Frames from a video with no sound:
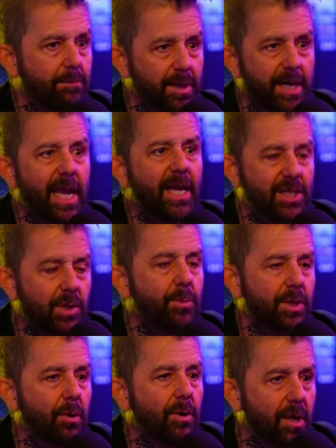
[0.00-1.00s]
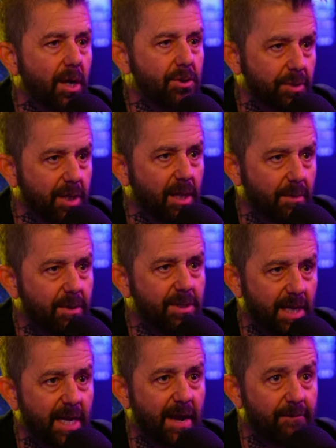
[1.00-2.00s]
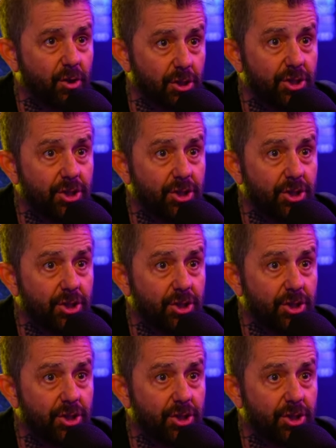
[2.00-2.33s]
But occasionally we'd go to country club because they'd have good